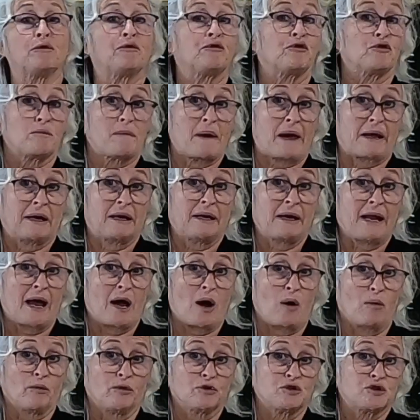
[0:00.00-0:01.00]
for about an
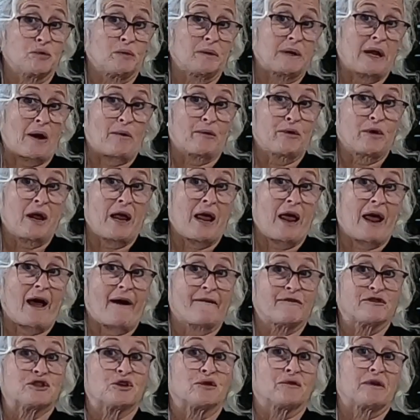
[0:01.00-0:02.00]
hour to an hour and a
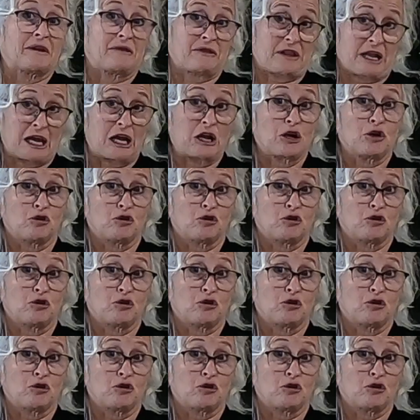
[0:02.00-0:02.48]
half so that they can